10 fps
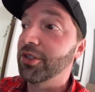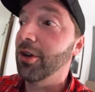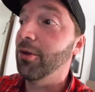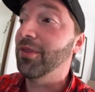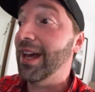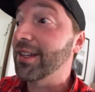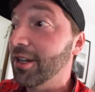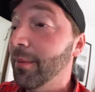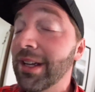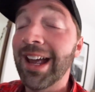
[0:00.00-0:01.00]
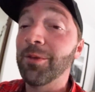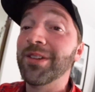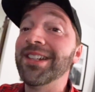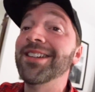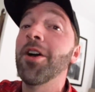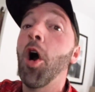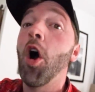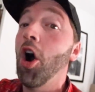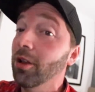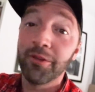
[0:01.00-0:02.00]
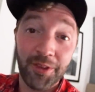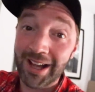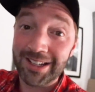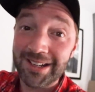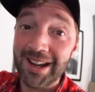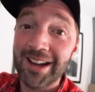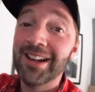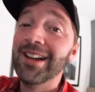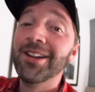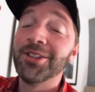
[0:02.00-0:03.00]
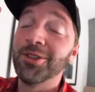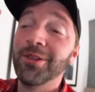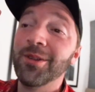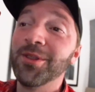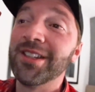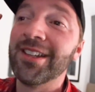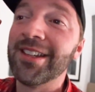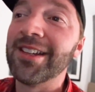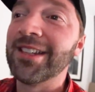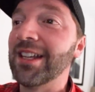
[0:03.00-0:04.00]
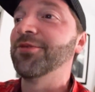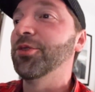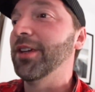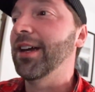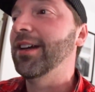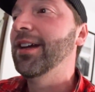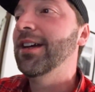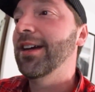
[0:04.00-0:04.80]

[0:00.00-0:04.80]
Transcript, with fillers: So that is coming, and we did all of that today. So it was a successful day.